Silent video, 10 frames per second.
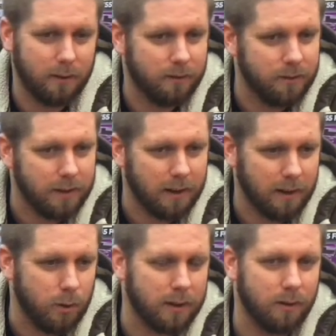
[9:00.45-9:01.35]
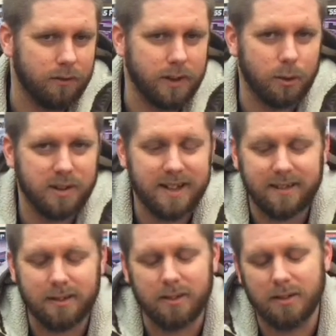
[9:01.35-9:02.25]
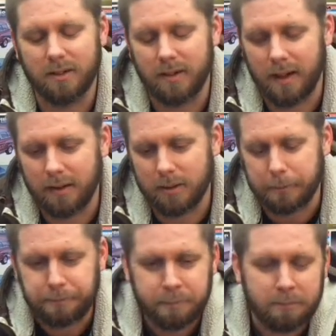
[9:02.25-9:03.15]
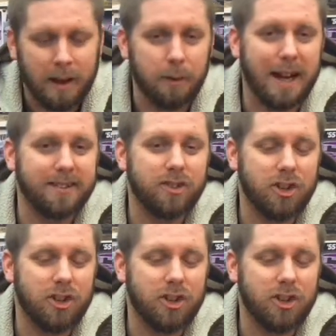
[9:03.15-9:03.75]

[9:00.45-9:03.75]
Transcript: Or quick little video teasers and stuff like that. So. Anyway, guys,